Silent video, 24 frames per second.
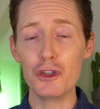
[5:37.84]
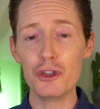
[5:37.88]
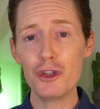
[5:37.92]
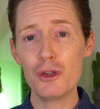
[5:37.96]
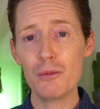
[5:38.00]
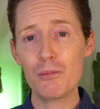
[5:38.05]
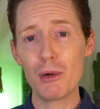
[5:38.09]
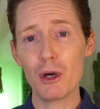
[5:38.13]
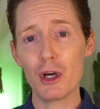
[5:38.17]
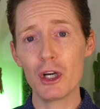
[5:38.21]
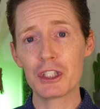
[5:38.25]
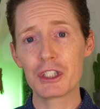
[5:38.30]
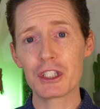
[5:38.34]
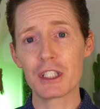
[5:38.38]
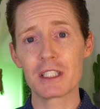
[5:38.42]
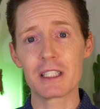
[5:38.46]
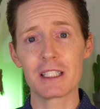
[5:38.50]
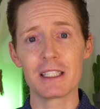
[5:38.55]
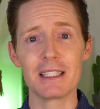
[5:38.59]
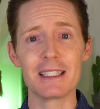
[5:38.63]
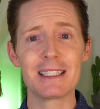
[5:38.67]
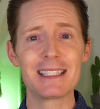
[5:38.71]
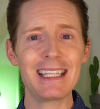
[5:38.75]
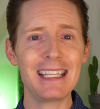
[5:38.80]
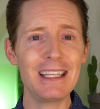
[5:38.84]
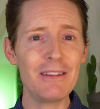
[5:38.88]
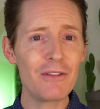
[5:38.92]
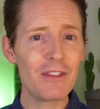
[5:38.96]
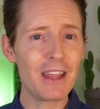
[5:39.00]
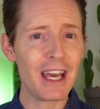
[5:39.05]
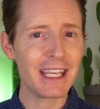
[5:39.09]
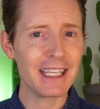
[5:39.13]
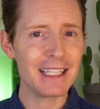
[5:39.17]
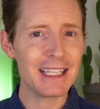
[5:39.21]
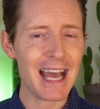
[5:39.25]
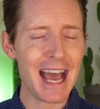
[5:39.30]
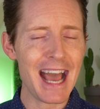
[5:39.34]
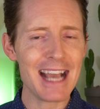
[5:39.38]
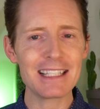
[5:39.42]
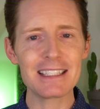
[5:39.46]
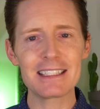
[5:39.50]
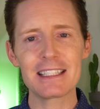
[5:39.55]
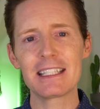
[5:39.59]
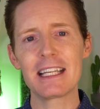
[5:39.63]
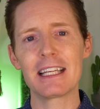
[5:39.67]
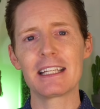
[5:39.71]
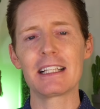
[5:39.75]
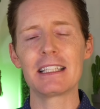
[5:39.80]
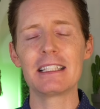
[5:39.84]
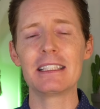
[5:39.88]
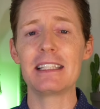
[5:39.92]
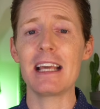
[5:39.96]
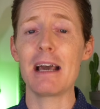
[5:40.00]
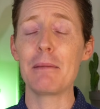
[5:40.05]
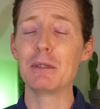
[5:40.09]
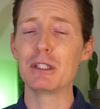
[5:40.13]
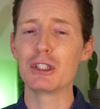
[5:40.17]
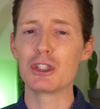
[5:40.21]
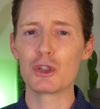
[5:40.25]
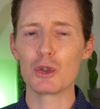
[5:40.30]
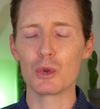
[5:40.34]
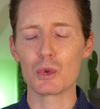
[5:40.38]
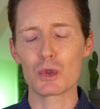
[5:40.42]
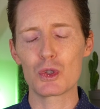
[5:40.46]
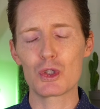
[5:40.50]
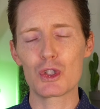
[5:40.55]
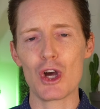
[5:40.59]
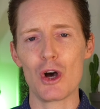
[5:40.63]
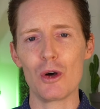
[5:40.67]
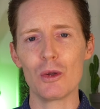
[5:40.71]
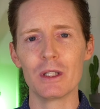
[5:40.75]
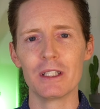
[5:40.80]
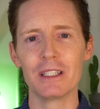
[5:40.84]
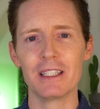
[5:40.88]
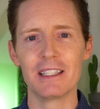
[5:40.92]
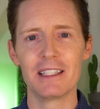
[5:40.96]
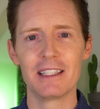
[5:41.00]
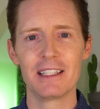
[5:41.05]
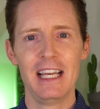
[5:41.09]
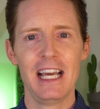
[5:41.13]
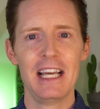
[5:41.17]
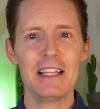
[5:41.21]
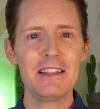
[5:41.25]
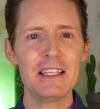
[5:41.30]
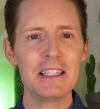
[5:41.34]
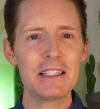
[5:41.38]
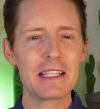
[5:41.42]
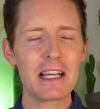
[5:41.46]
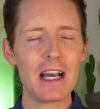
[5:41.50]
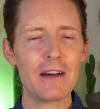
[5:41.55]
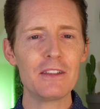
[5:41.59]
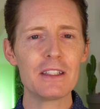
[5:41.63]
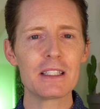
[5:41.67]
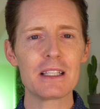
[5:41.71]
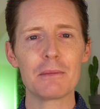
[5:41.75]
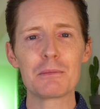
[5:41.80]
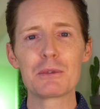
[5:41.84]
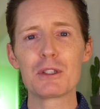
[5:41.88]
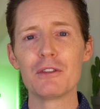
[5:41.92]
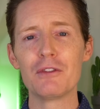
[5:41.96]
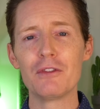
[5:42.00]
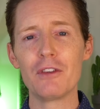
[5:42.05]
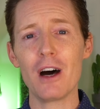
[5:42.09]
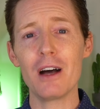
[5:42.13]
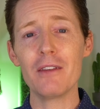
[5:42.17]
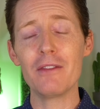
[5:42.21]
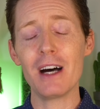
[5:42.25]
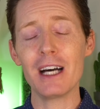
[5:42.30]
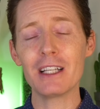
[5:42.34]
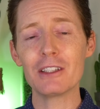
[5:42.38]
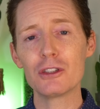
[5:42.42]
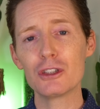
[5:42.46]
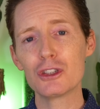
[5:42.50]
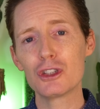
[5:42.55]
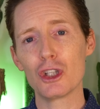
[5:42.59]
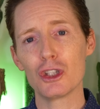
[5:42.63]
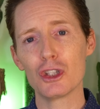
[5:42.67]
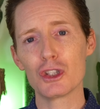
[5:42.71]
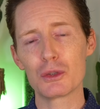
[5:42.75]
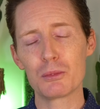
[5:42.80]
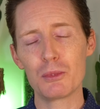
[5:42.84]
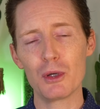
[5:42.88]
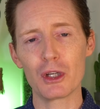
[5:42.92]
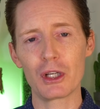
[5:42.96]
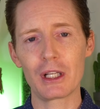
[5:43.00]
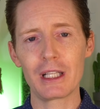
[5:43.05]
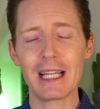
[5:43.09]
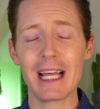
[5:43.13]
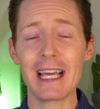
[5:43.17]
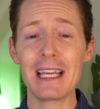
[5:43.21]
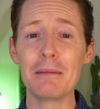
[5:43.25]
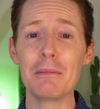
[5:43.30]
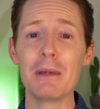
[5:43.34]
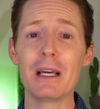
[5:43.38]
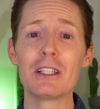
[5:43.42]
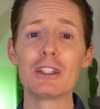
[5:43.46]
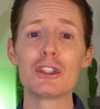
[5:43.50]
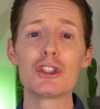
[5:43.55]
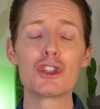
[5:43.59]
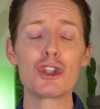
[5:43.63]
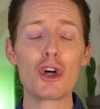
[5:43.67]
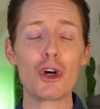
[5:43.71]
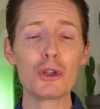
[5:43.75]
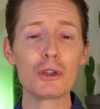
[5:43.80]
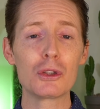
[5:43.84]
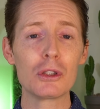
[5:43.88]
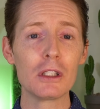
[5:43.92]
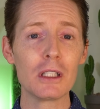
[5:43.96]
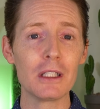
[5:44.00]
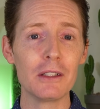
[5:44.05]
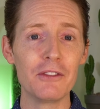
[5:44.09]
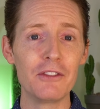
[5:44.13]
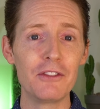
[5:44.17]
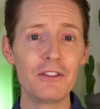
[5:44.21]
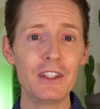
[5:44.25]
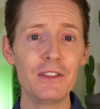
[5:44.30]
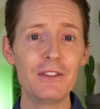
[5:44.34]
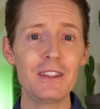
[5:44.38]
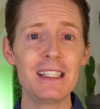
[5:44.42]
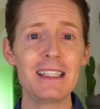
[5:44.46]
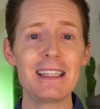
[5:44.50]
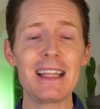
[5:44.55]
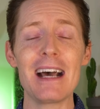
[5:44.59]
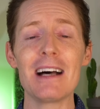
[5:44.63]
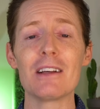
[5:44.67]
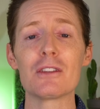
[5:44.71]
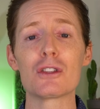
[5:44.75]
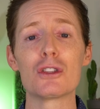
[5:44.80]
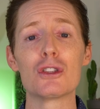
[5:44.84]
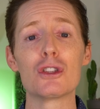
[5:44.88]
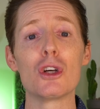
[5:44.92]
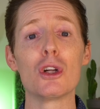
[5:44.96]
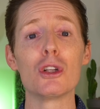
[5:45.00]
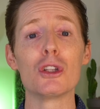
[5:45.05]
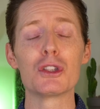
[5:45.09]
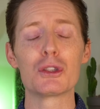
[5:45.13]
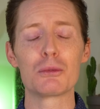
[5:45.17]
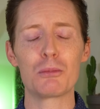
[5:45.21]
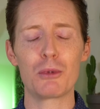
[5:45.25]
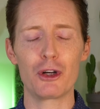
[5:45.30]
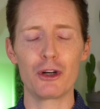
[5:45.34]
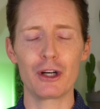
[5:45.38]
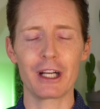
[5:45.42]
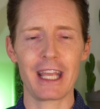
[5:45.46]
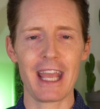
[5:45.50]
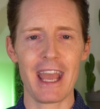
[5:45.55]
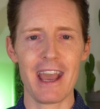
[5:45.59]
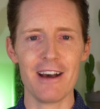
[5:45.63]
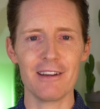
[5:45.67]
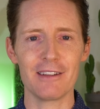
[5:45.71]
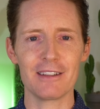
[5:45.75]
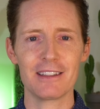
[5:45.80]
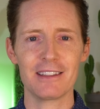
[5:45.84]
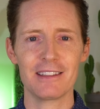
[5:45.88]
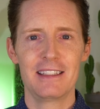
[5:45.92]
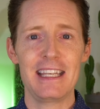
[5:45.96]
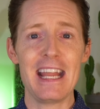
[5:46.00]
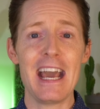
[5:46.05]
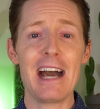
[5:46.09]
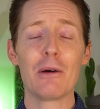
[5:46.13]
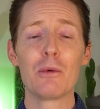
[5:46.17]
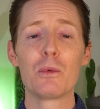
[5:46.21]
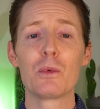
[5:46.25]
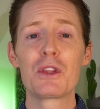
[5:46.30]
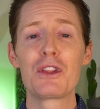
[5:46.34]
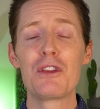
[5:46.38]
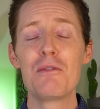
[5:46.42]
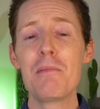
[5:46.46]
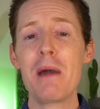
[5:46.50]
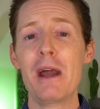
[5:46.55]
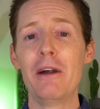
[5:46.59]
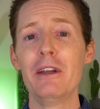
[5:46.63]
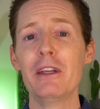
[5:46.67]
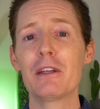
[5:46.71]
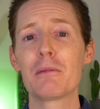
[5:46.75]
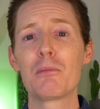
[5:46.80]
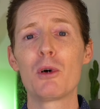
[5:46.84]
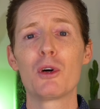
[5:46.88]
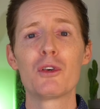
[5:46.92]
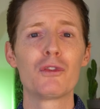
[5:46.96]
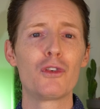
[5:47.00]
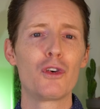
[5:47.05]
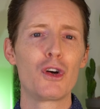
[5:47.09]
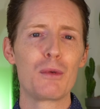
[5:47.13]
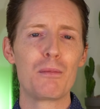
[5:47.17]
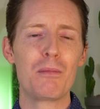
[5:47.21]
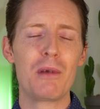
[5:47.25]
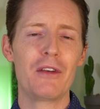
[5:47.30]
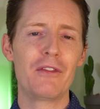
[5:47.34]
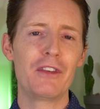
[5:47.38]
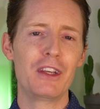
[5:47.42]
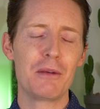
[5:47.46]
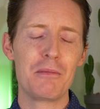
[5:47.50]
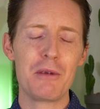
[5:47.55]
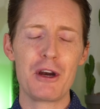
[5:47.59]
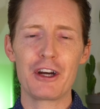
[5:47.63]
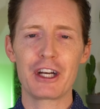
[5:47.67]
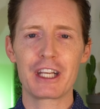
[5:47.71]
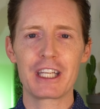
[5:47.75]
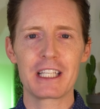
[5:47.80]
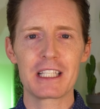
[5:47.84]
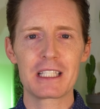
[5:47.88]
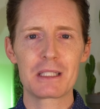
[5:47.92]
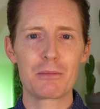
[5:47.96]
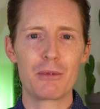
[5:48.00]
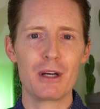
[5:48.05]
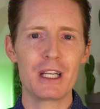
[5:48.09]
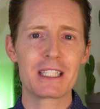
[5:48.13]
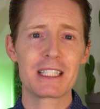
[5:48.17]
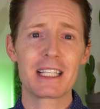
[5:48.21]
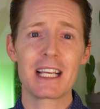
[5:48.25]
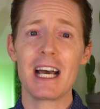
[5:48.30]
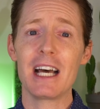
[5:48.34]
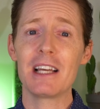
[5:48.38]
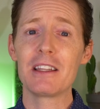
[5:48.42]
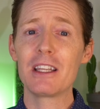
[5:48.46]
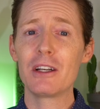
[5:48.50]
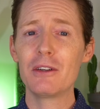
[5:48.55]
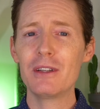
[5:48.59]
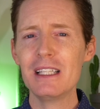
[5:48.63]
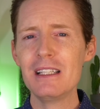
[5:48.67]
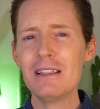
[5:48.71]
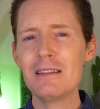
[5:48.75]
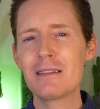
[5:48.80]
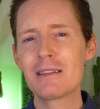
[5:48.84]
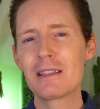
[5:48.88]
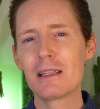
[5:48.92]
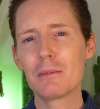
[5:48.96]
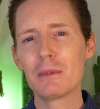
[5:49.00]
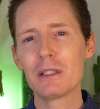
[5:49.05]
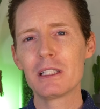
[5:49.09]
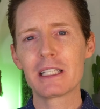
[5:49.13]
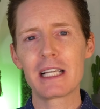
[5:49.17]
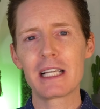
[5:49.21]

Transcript: new purchases if they are accidentally damaged or stolen. And this covers up to $500 per claim and a total of $50,000 per account. Now, with the Marriott Bonvoy Bevy American Express card, there is similar